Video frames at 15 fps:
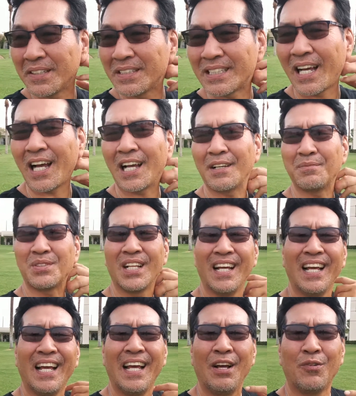of the times
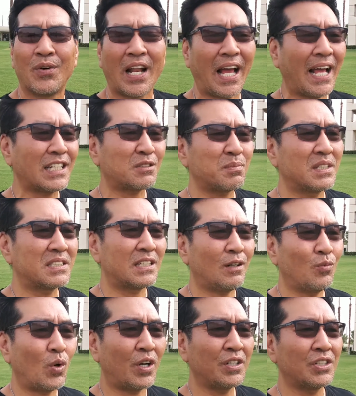when I ask
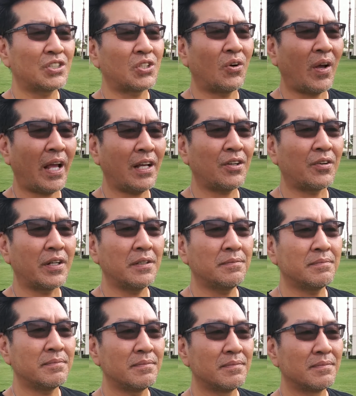myself, why are you so angry?
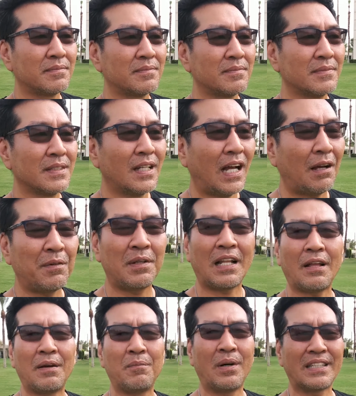I mean,
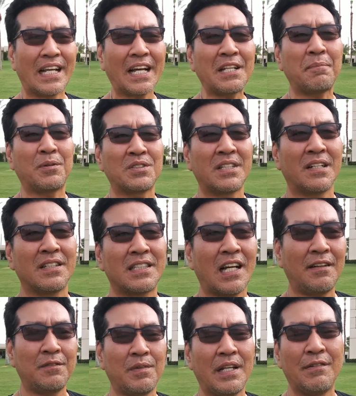about 90% of the
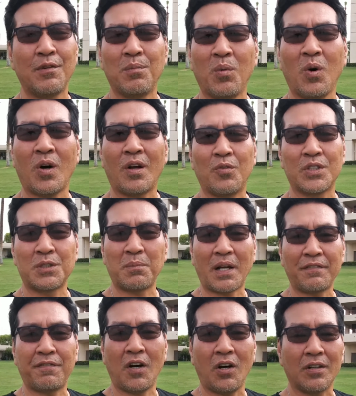time, even more, it was
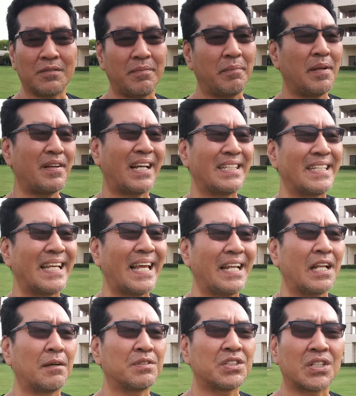my fault. Maybe I didn't get
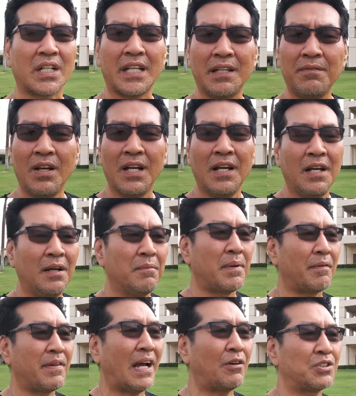enough sleep.
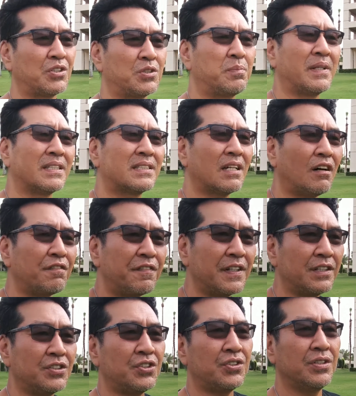Maybe I was just being
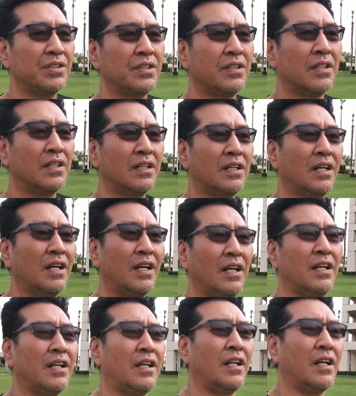selfish,
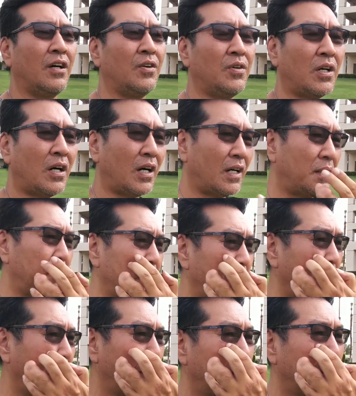you know. Um,
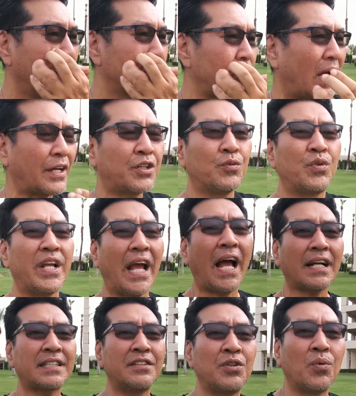so I could
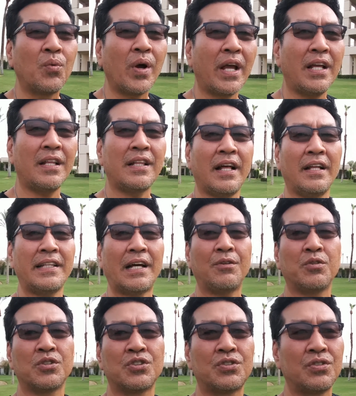react in a way that that
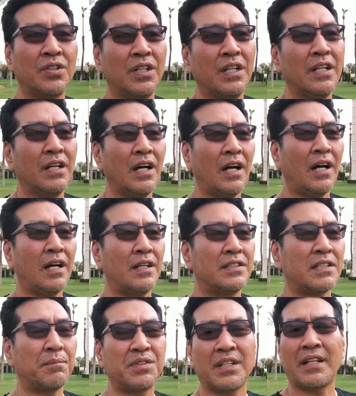was uh,
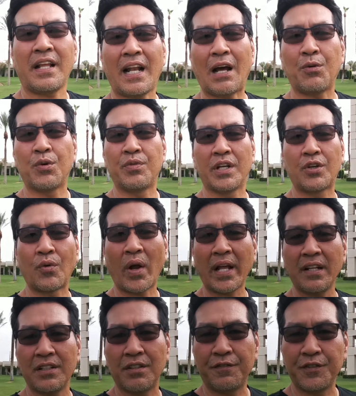something that I would
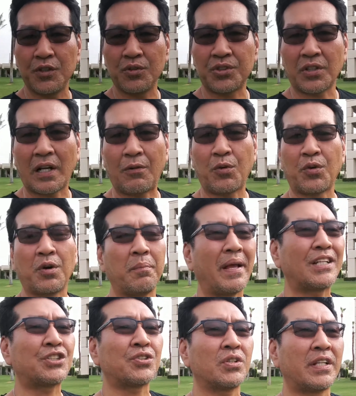regret in the future. I wanted to
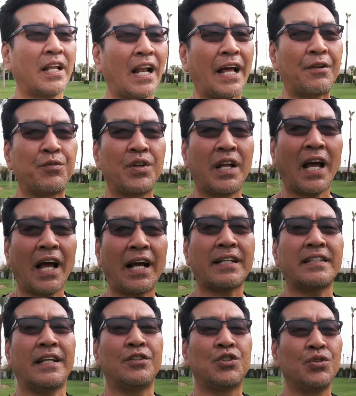make sure that I
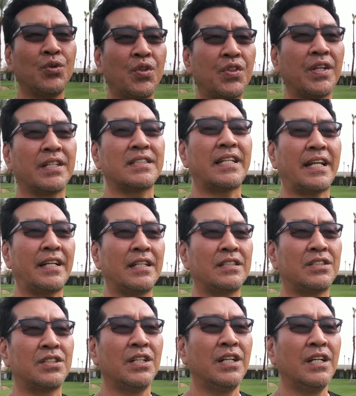react and do things that
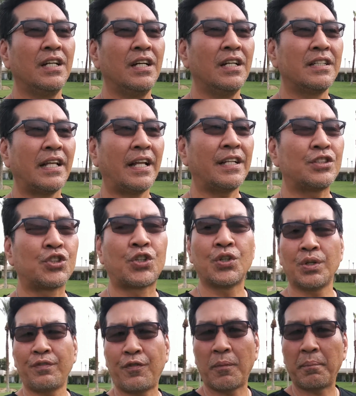is, that is
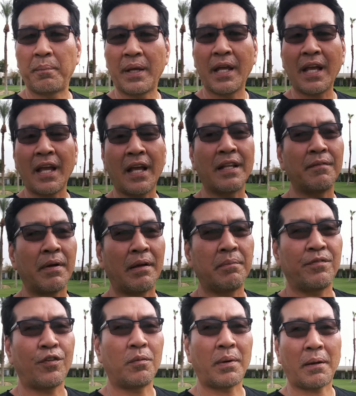good for me and,
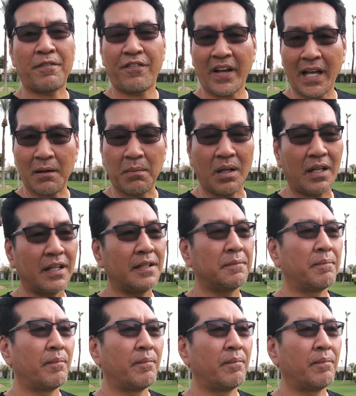and for my family.